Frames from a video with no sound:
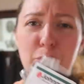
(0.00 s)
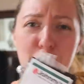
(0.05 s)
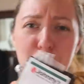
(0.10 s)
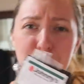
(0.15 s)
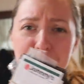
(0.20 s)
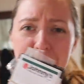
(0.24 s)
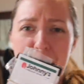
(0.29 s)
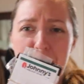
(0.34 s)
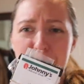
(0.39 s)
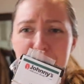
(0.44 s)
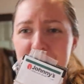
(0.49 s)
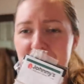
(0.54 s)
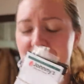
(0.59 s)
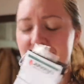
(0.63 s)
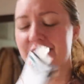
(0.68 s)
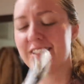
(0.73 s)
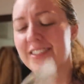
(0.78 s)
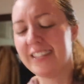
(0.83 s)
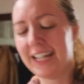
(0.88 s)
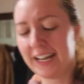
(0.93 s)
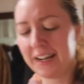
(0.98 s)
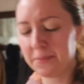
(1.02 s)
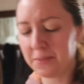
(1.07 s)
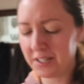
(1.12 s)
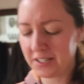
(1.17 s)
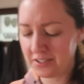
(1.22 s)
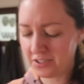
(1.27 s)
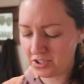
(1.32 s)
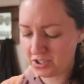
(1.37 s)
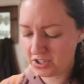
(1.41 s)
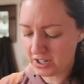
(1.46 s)
more flowers that I'm
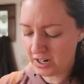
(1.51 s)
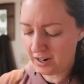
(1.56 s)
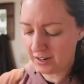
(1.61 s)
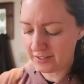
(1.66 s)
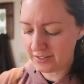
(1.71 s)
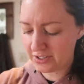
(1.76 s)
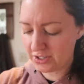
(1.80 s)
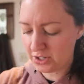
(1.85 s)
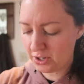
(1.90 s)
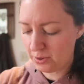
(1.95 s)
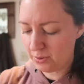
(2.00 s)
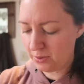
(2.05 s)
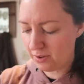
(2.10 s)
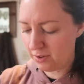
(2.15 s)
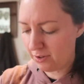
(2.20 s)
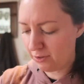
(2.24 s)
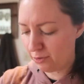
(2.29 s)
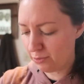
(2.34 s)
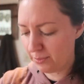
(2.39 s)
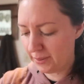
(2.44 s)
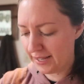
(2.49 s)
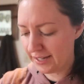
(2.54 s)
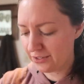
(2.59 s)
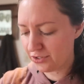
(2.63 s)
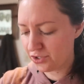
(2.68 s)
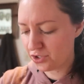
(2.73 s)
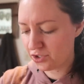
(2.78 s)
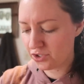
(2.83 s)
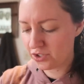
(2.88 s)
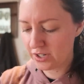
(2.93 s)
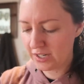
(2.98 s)
gonna start, so a whole
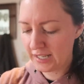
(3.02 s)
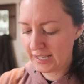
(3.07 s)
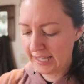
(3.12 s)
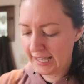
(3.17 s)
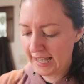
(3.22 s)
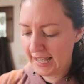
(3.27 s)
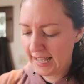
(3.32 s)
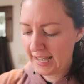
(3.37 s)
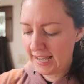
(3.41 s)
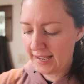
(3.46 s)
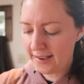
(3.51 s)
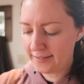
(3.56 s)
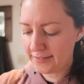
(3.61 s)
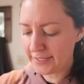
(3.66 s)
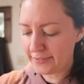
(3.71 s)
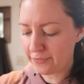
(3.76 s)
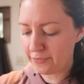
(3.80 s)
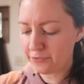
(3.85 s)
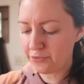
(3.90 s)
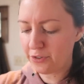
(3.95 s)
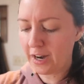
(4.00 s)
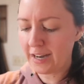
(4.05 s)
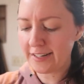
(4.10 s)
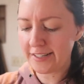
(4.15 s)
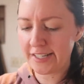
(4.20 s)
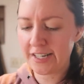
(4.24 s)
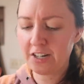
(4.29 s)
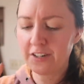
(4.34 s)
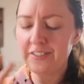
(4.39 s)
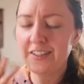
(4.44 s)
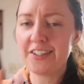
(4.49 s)
bunch of different varieties
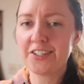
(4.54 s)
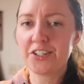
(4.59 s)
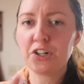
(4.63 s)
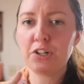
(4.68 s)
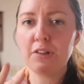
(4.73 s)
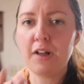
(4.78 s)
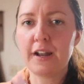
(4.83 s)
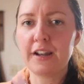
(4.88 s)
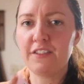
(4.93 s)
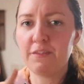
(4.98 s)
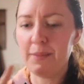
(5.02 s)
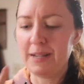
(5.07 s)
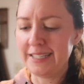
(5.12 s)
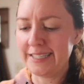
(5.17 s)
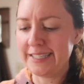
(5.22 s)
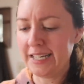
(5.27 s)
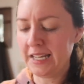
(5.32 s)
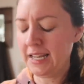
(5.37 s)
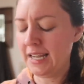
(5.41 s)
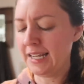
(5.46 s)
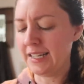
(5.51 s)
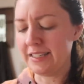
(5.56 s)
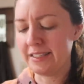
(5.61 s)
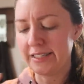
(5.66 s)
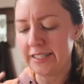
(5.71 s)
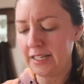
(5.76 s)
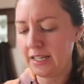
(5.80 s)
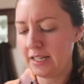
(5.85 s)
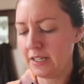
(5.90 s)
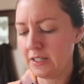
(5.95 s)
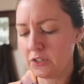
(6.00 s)
in here. These are a lot of my zinnias.
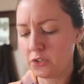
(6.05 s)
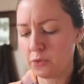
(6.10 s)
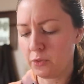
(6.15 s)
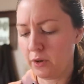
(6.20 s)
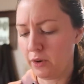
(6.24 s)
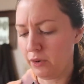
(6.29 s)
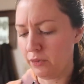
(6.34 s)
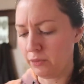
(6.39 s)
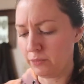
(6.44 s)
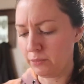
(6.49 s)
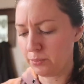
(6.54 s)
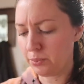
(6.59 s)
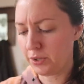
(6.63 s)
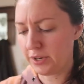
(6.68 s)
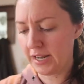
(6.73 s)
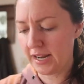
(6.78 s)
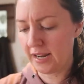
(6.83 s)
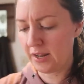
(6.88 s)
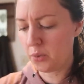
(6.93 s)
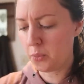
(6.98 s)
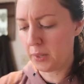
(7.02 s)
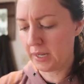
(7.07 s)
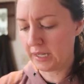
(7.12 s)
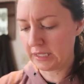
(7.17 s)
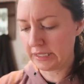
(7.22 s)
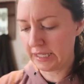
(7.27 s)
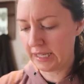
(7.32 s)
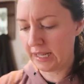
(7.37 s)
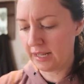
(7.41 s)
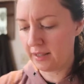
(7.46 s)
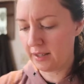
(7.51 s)
Zinnias grow pretty
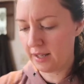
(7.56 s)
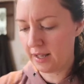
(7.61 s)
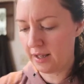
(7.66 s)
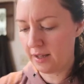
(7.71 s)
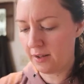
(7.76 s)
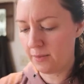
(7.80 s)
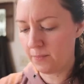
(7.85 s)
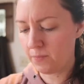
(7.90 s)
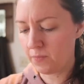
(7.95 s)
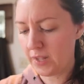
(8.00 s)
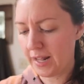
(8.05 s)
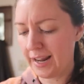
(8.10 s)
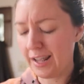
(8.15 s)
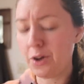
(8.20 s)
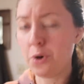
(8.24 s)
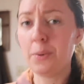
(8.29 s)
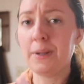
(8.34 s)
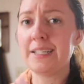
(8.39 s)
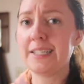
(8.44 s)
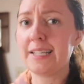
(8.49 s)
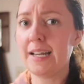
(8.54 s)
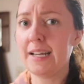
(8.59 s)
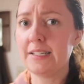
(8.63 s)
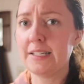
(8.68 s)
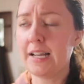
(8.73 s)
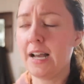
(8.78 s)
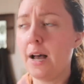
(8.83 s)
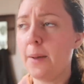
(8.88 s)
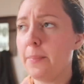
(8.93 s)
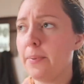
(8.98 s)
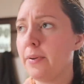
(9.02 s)
quickly, um, and I always end
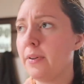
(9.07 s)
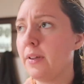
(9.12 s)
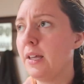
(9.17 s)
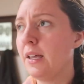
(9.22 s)
up